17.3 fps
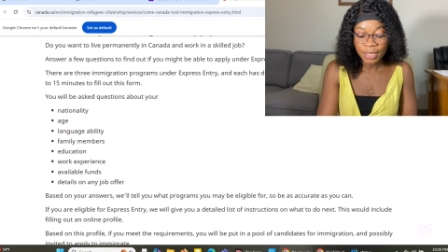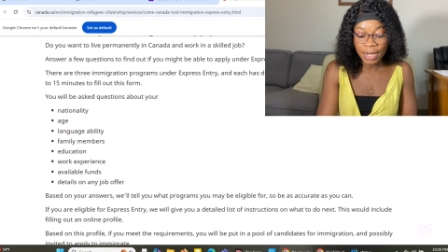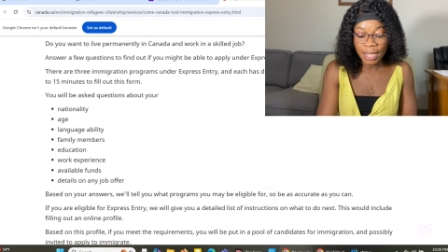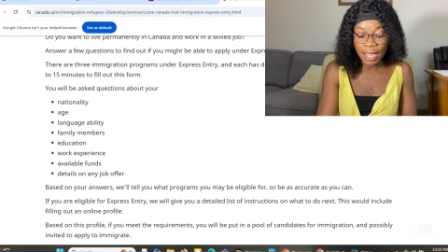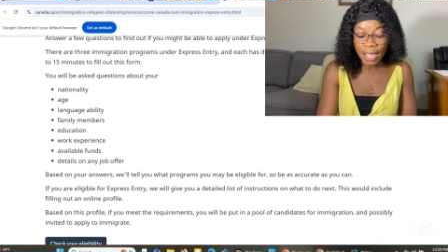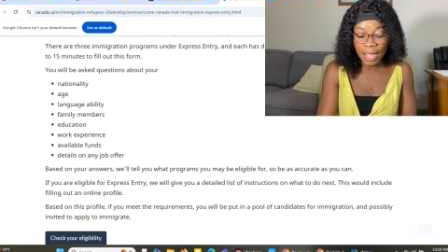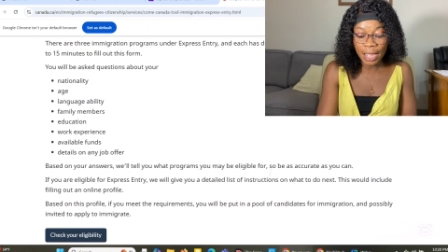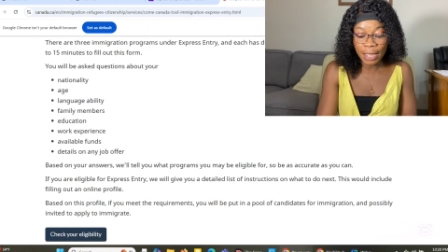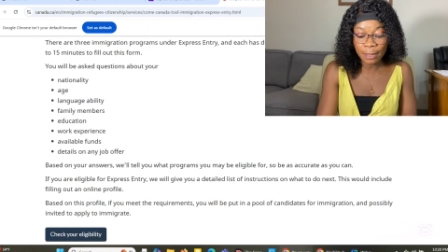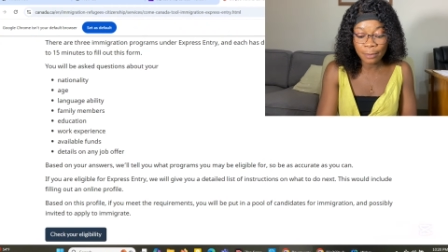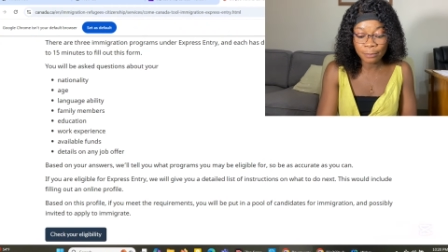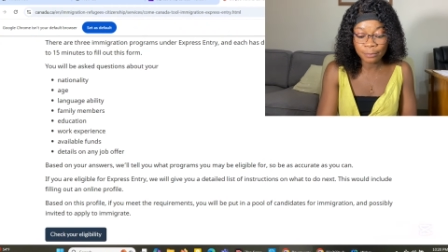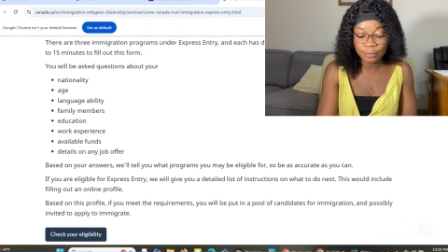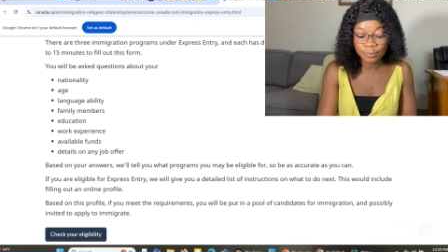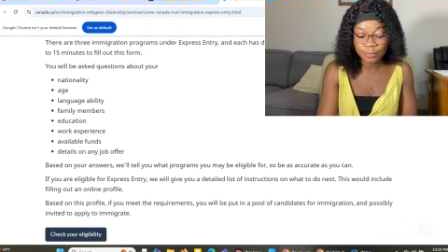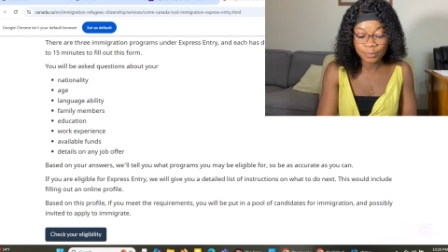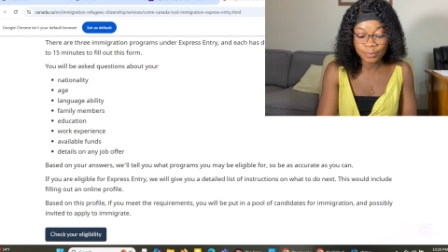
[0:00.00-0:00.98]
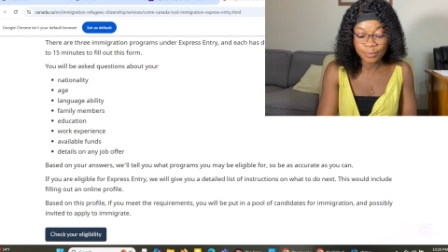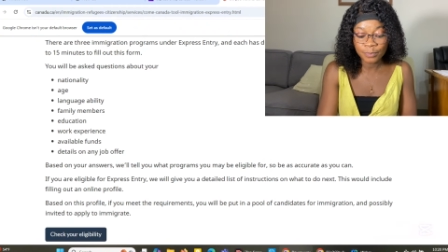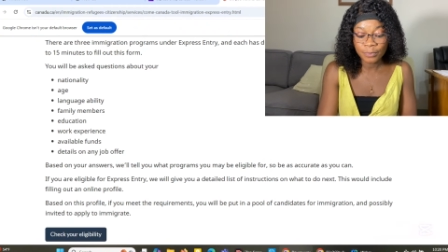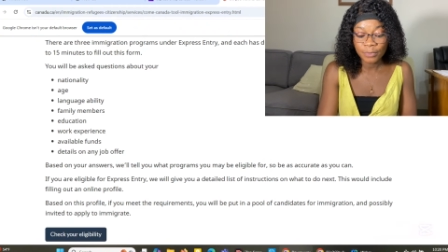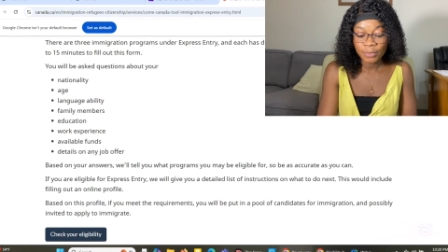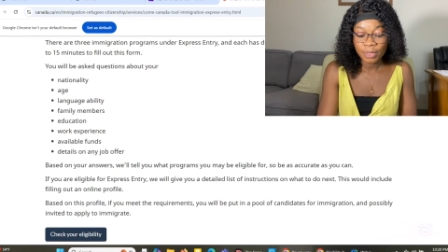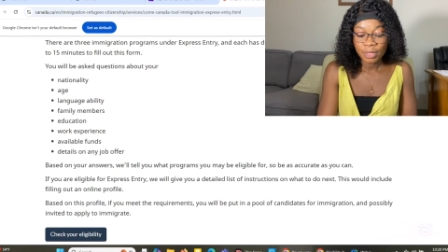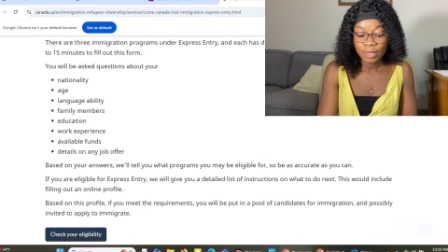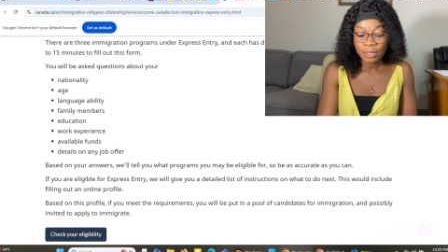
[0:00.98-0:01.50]
by
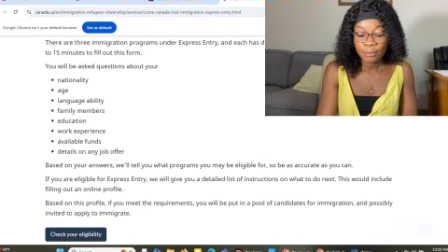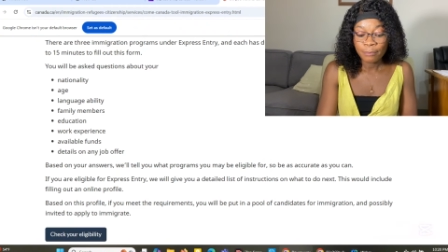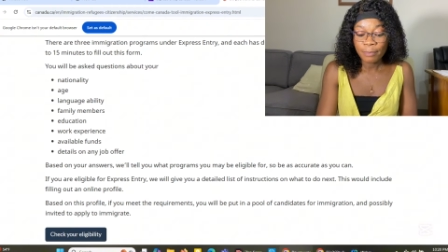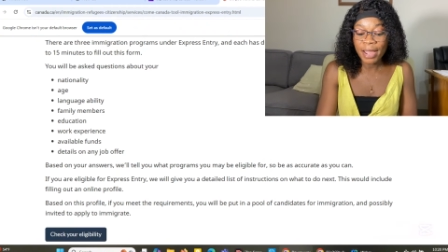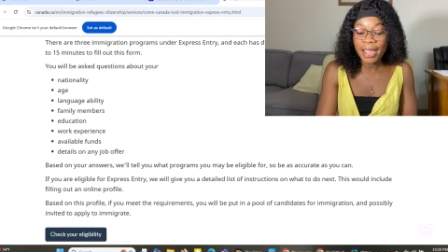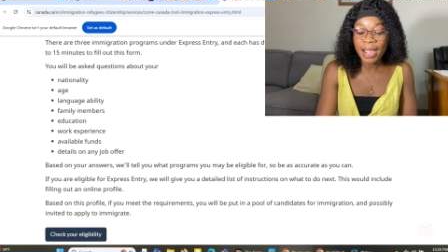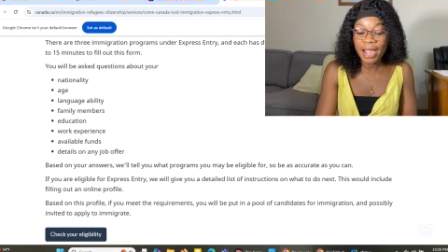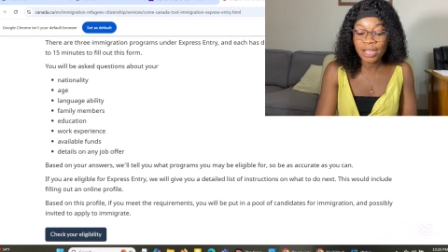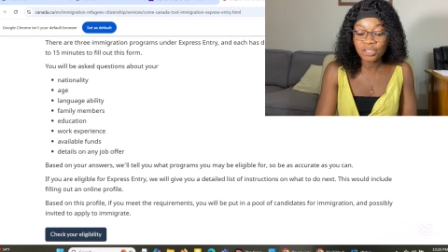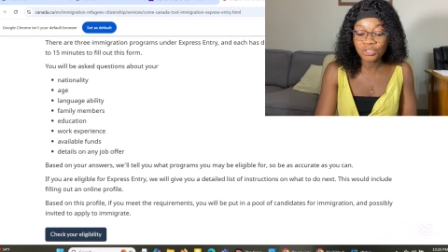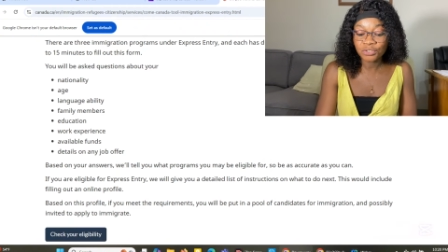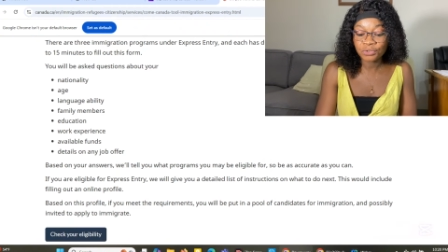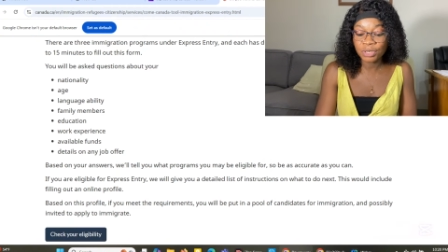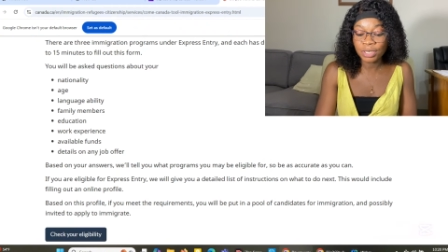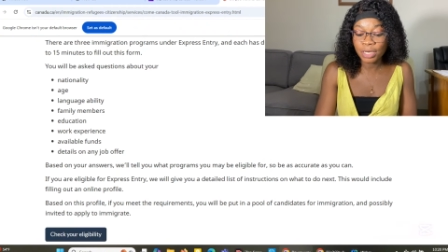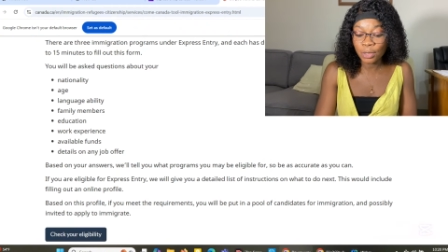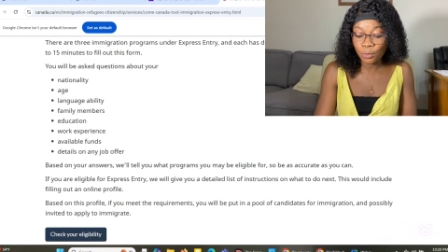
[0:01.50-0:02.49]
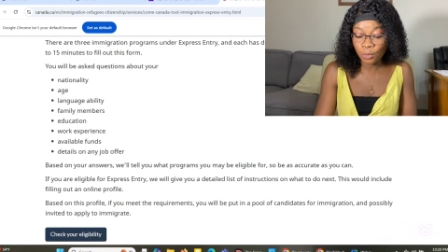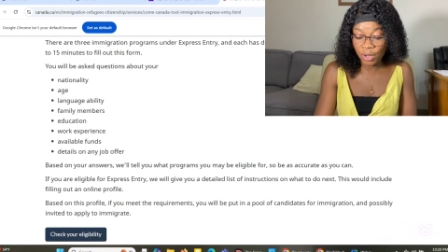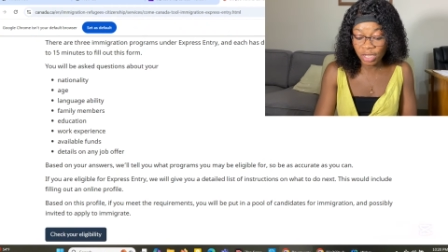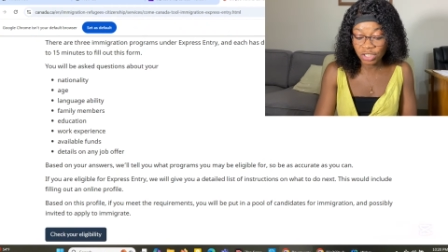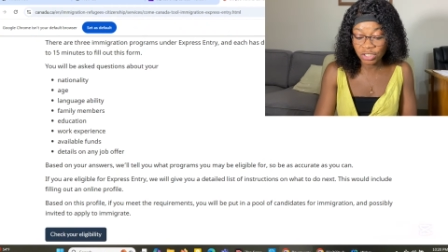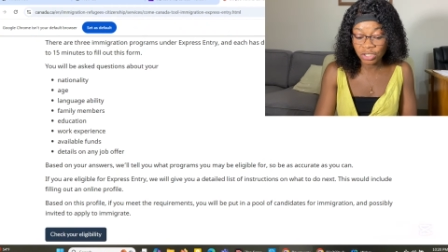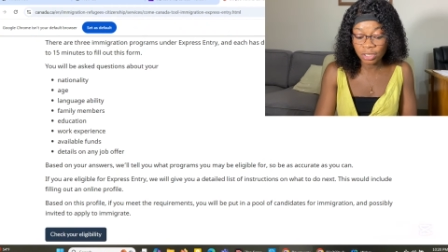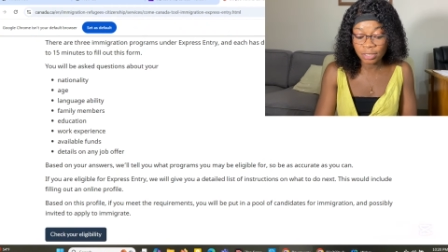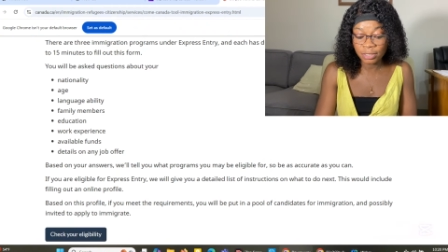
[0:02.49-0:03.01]
answering the
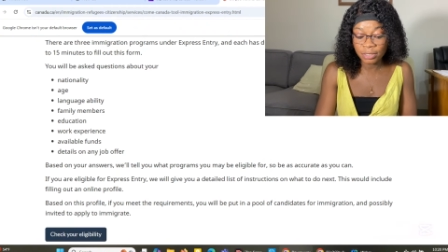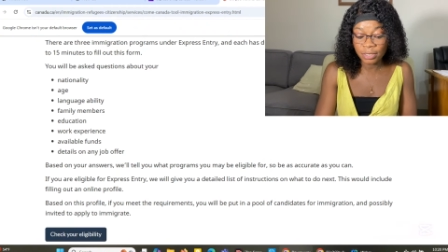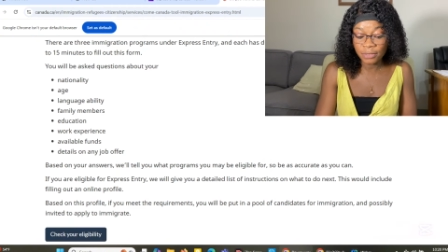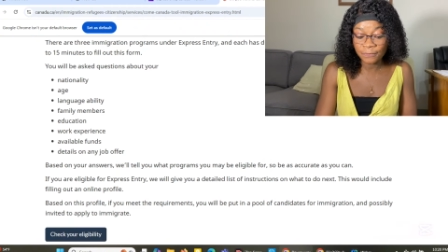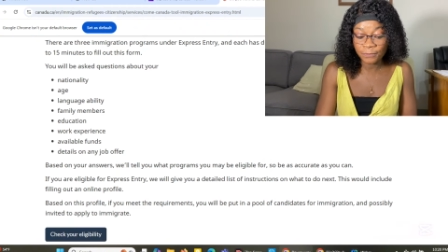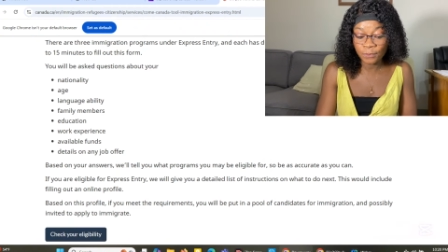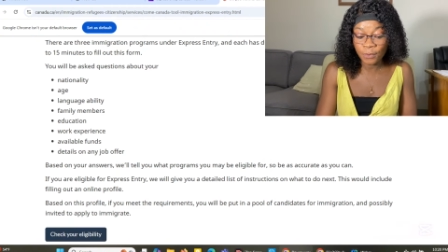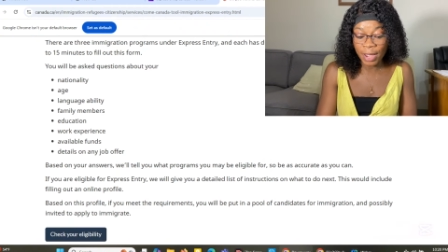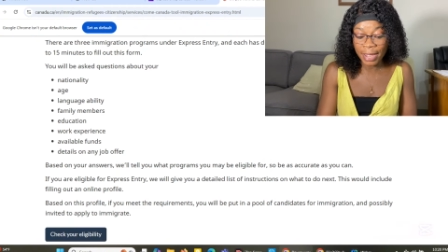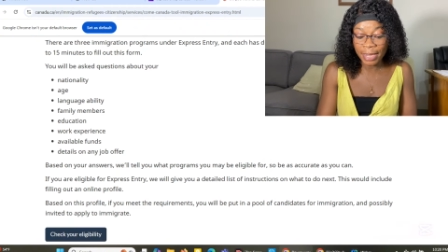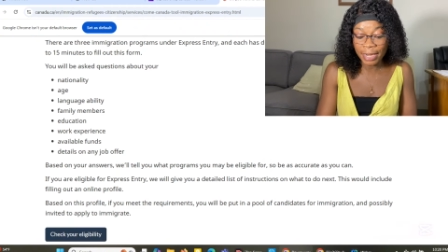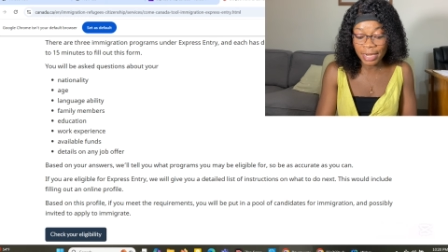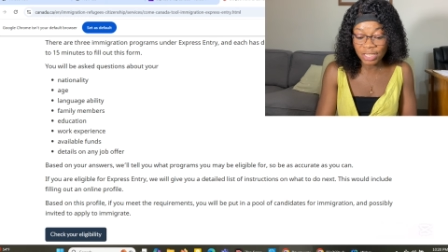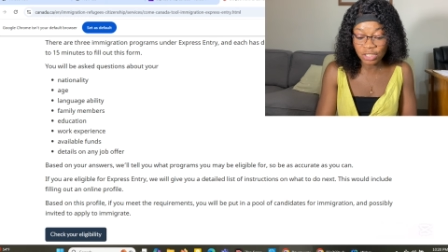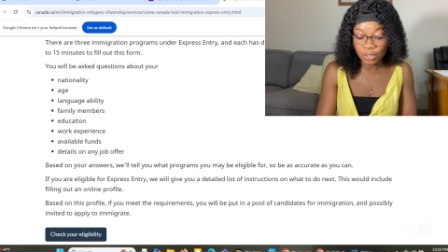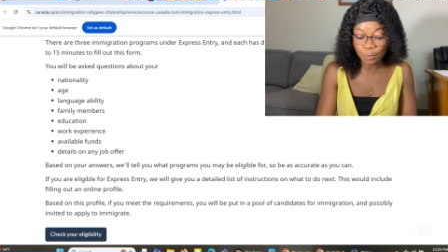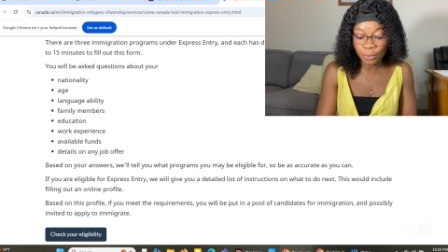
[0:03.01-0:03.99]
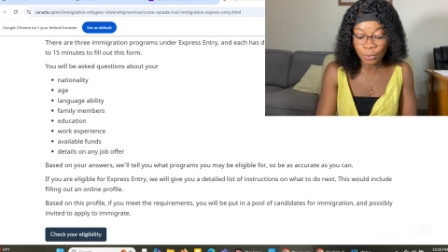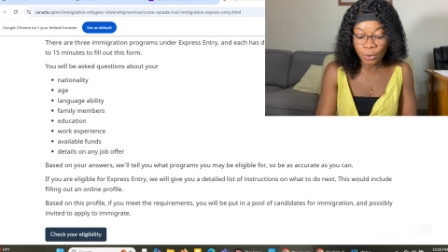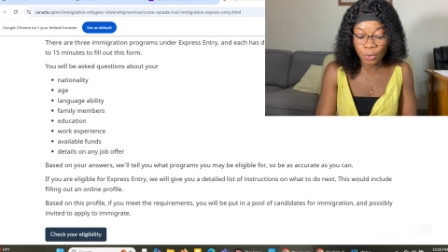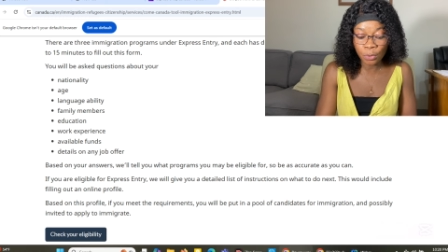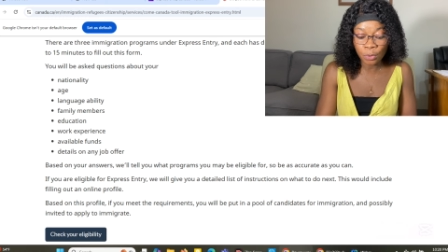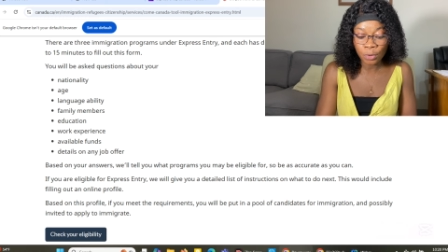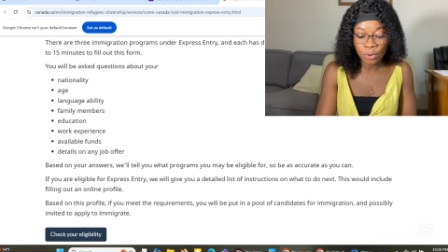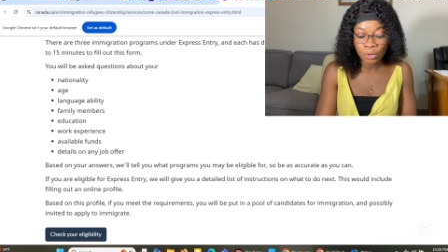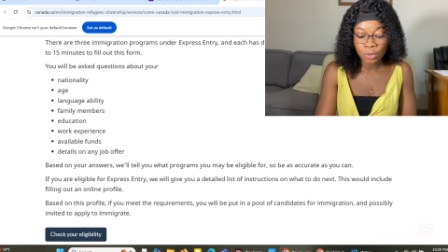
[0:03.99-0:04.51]
questions if you are
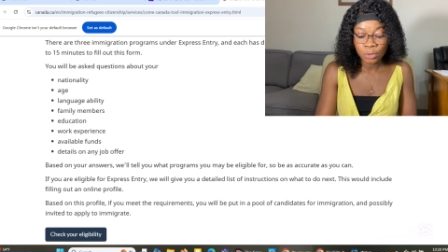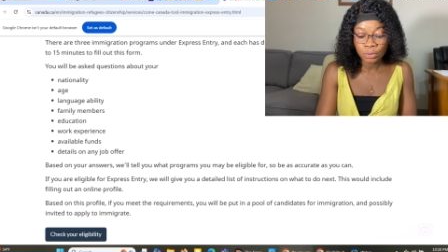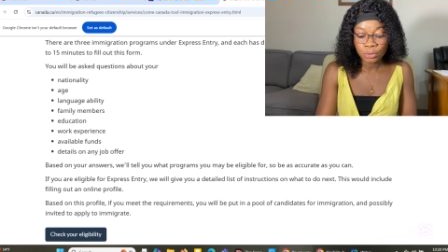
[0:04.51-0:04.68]
eligible.